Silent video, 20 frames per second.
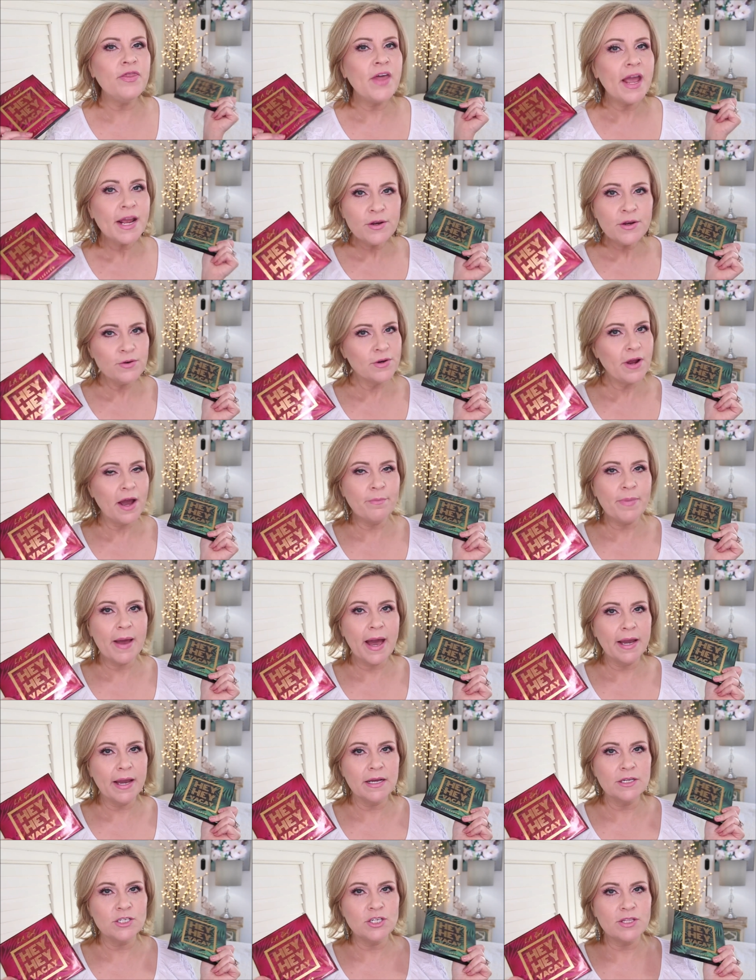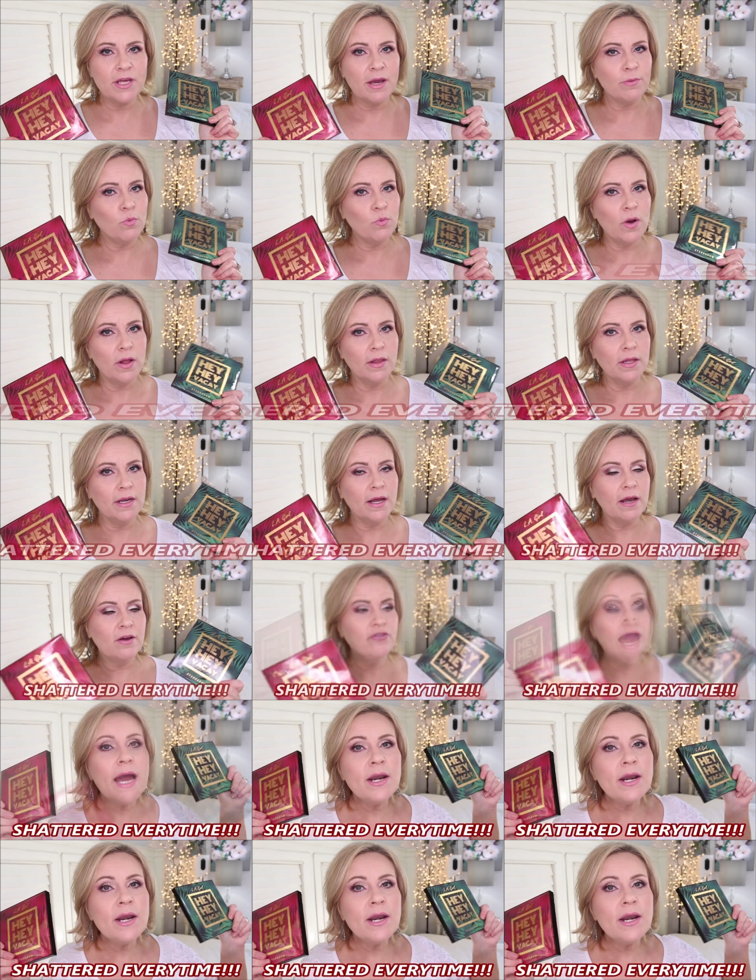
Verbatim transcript: they do not package them well enough.